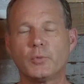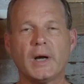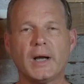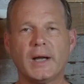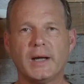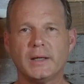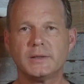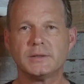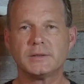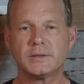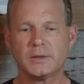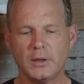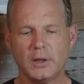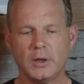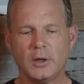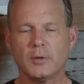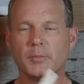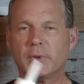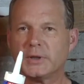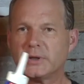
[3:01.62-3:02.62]
brands,
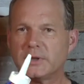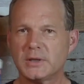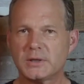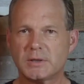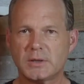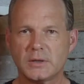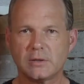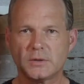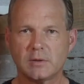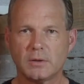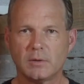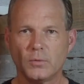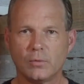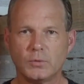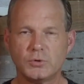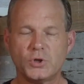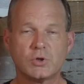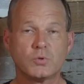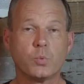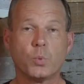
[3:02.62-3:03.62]
but this is
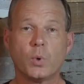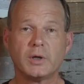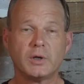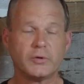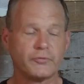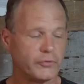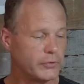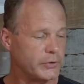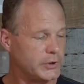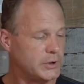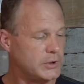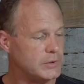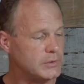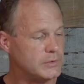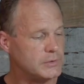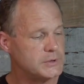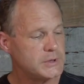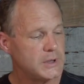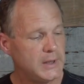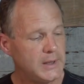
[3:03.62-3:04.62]
just wonderful to
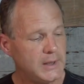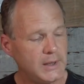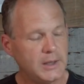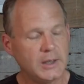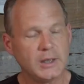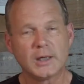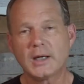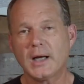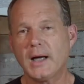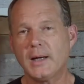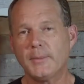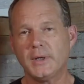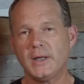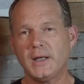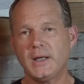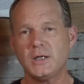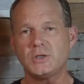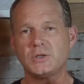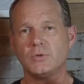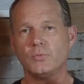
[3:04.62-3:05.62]
use in
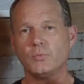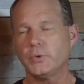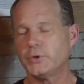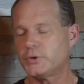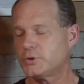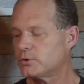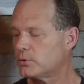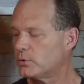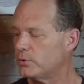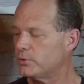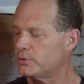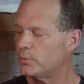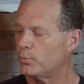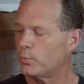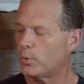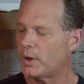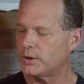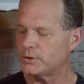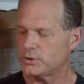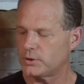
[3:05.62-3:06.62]
combination with screws and
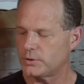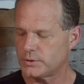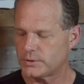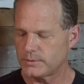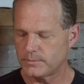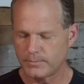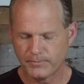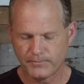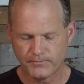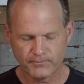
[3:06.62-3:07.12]
washers.